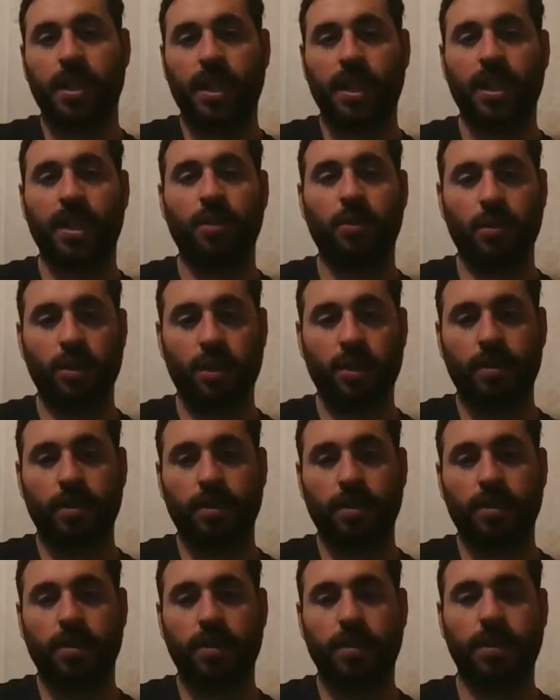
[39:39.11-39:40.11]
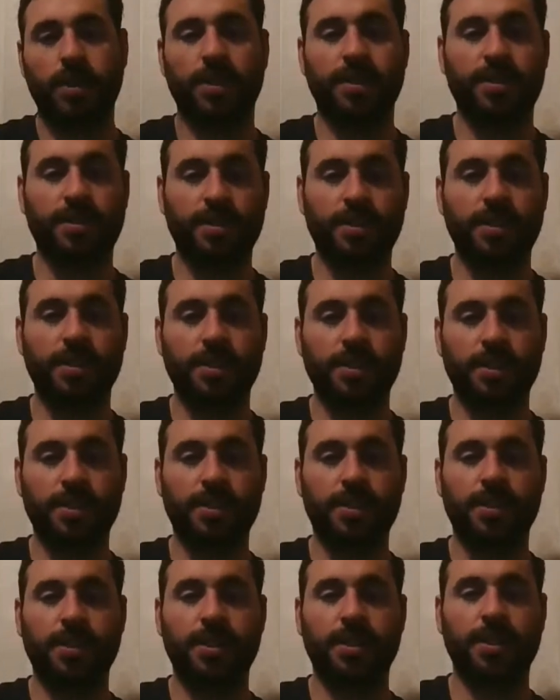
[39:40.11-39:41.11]
area inside
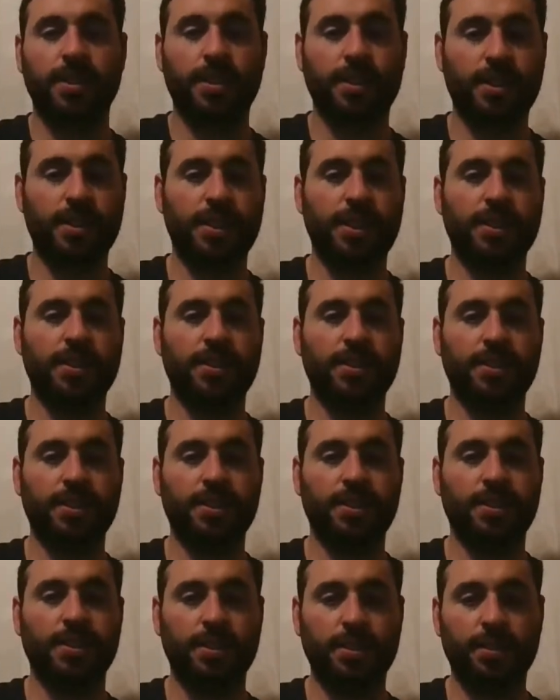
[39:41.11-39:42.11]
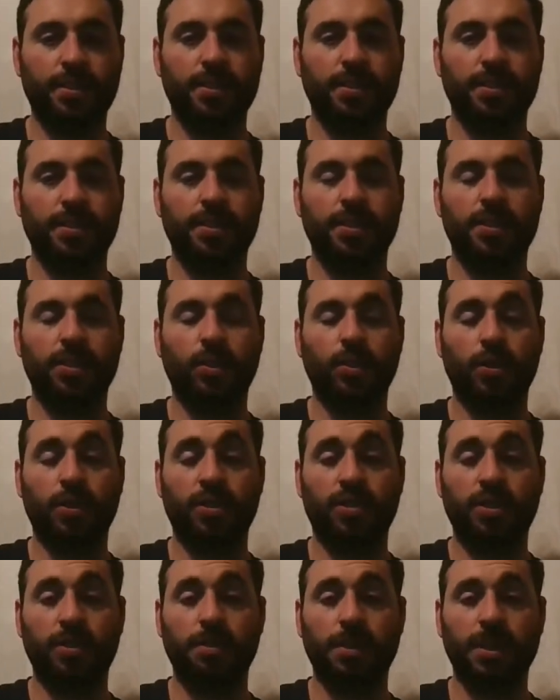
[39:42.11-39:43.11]
than the
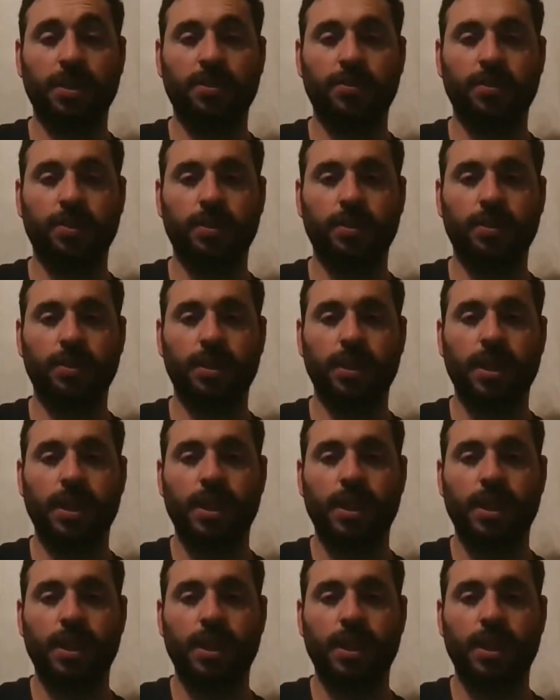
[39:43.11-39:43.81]
original manifold.